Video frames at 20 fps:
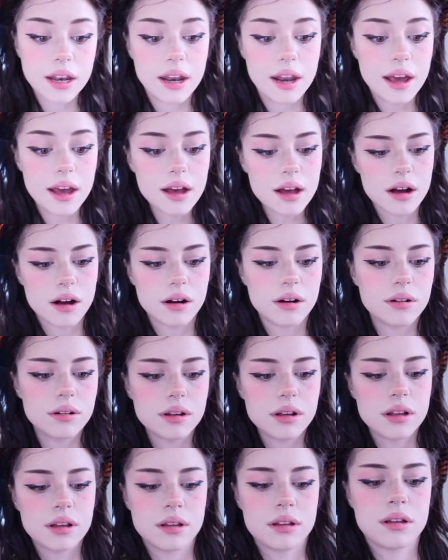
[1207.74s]

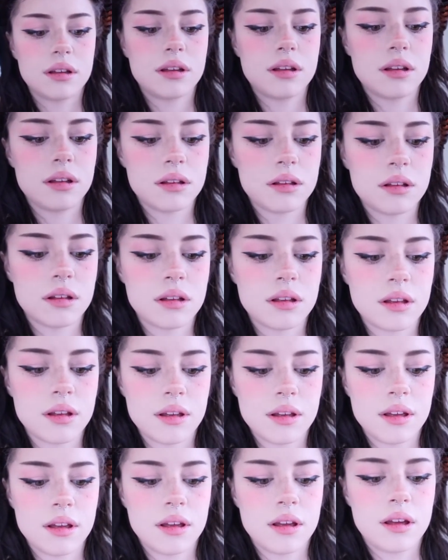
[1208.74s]
Now,
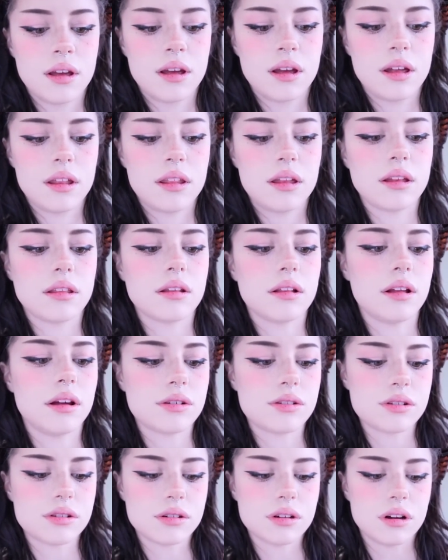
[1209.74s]
I think the
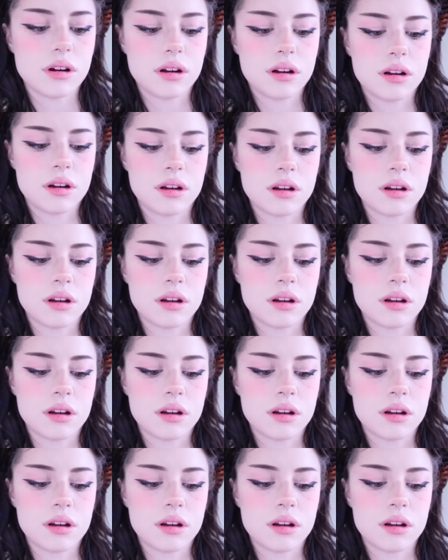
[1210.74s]
lashes are